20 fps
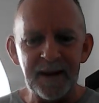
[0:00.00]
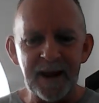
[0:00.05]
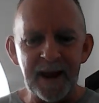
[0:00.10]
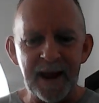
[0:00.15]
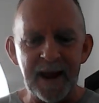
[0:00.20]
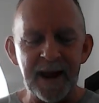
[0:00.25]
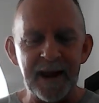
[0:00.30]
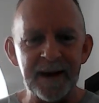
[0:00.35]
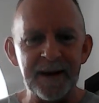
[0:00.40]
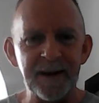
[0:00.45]

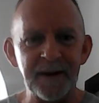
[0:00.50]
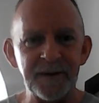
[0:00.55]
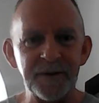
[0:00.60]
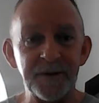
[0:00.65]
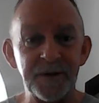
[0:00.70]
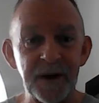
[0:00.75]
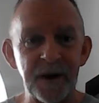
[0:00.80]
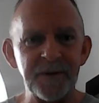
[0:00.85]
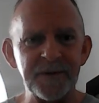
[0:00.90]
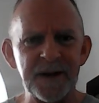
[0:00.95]
and
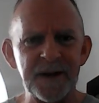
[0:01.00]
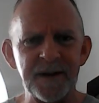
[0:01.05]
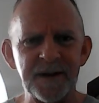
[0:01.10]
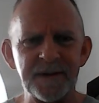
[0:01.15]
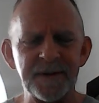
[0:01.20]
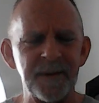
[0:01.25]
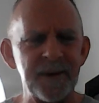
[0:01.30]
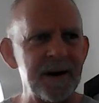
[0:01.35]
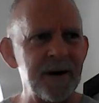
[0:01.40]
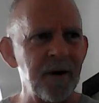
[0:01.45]
Joe
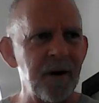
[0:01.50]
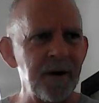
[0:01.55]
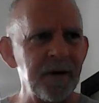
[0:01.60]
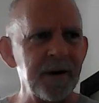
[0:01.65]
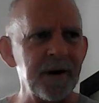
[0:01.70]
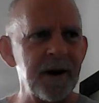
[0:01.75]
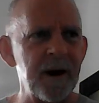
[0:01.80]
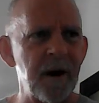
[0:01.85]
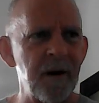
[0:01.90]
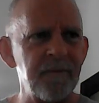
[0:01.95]
says, well, he heard
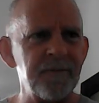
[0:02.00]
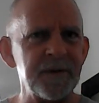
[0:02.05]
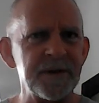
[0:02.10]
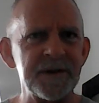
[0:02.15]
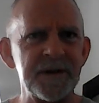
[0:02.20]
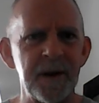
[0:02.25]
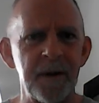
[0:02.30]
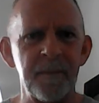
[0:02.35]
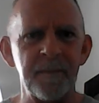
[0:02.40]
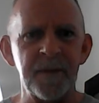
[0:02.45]
it off of
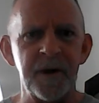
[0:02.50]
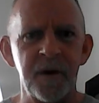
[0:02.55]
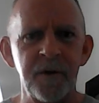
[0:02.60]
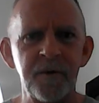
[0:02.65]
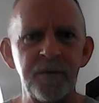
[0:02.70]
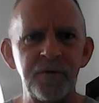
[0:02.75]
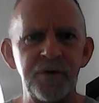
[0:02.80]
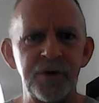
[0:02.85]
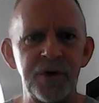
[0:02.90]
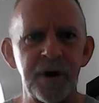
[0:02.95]
some
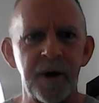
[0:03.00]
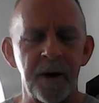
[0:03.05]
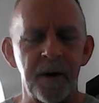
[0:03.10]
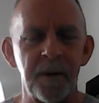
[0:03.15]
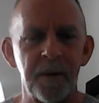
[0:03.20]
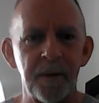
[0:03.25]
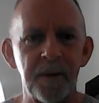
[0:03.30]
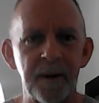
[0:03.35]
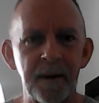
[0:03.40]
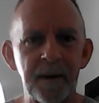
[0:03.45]
news
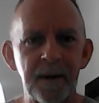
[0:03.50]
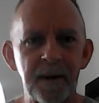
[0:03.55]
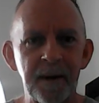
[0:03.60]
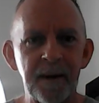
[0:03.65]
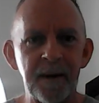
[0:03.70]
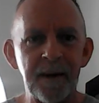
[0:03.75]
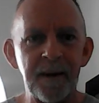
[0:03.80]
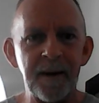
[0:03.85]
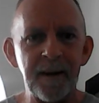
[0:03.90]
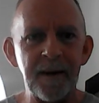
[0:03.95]
show,
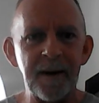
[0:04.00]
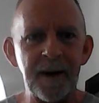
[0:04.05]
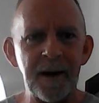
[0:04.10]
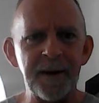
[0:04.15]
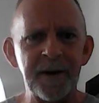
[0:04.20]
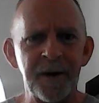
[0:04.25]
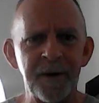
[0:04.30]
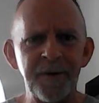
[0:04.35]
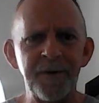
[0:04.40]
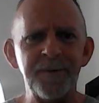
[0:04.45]
a
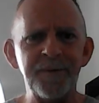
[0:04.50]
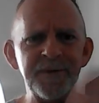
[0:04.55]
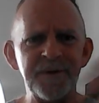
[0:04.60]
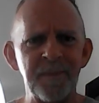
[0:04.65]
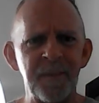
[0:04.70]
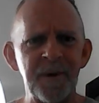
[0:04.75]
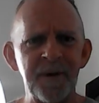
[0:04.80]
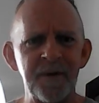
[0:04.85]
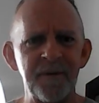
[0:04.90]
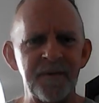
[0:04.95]
news
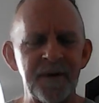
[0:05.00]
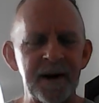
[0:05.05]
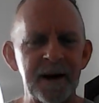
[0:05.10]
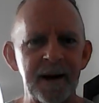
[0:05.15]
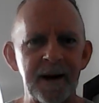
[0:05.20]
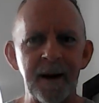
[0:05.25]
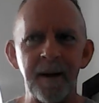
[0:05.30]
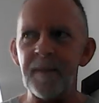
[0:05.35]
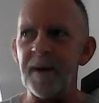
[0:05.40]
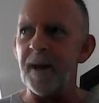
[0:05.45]
movie.
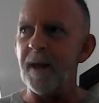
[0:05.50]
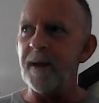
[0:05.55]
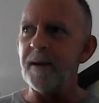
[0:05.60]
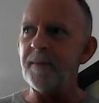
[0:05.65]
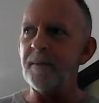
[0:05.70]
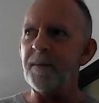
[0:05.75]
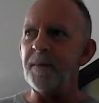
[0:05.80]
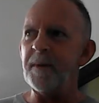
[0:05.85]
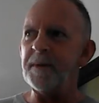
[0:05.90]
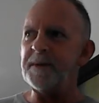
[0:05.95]
And I'm like,
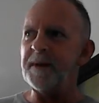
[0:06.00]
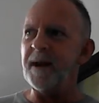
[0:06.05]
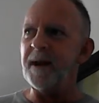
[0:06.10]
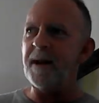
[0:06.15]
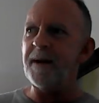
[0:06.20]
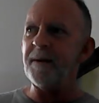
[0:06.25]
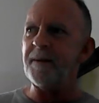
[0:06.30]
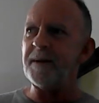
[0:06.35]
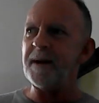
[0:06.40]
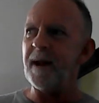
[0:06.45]
what the
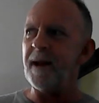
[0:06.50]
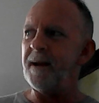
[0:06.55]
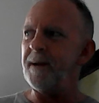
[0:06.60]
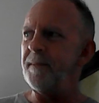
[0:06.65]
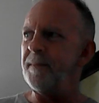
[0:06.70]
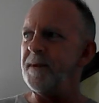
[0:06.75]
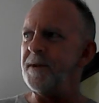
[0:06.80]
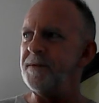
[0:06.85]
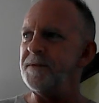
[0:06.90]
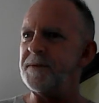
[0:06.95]
hell kind
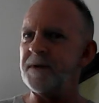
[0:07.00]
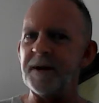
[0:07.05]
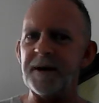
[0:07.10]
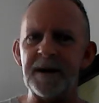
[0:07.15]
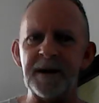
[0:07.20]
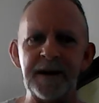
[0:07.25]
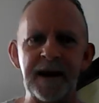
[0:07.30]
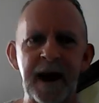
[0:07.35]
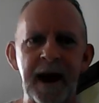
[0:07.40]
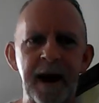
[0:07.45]
of music
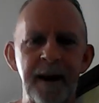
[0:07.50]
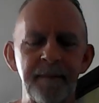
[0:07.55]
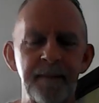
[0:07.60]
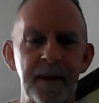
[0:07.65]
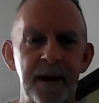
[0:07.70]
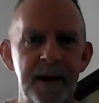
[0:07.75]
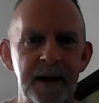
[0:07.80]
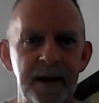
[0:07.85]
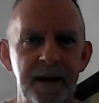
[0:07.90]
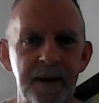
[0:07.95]
could that
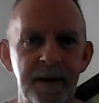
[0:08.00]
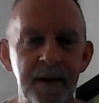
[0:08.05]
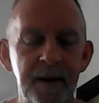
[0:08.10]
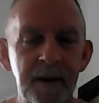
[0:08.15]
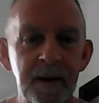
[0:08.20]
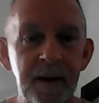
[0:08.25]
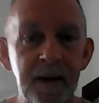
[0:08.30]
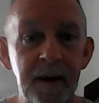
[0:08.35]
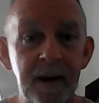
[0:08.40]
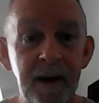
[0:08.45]
be?
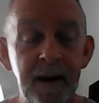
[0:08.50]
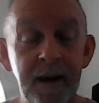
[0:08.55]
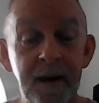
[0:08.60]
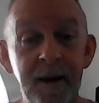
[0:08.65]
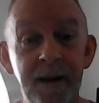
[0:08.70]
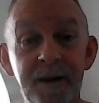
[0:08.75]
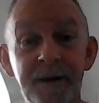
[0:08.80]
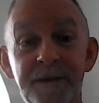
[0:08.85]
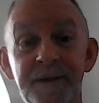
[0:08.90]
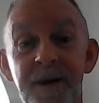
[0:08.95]

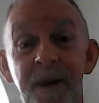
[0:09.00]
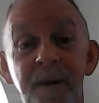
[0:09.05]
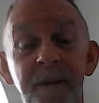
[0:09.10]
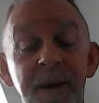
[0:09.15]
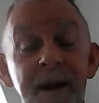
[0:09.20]
So